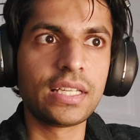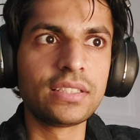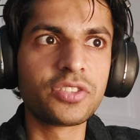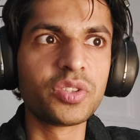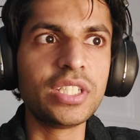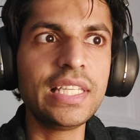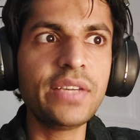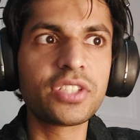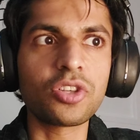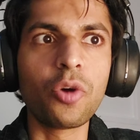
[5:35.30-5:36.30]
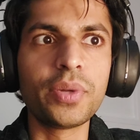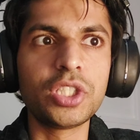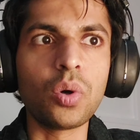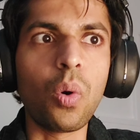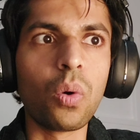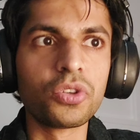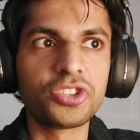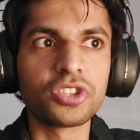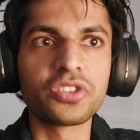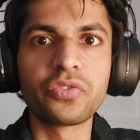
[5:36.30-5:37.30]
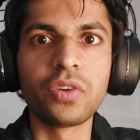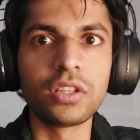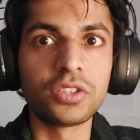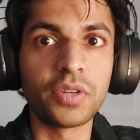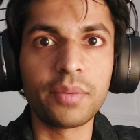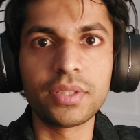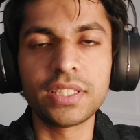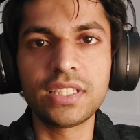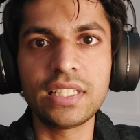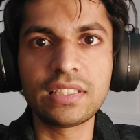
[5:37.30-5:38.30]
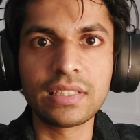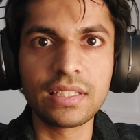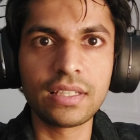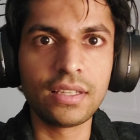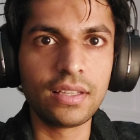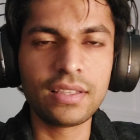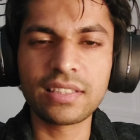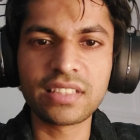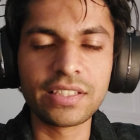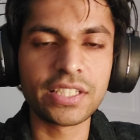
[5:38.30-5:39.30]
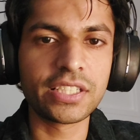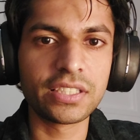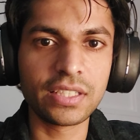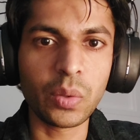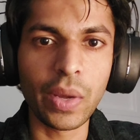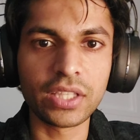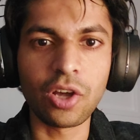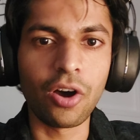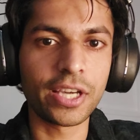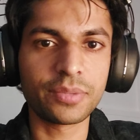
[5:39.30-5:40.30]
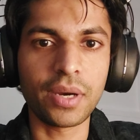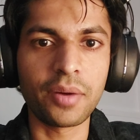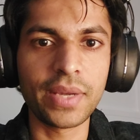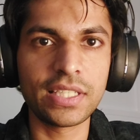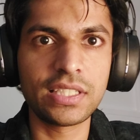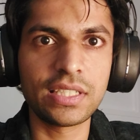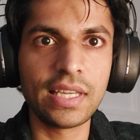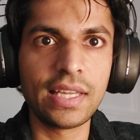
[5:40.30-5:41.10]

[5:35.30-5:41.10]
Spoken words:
This would leave us open to all sorts of vulnerabilities. Let's conduct a quick thought experiment.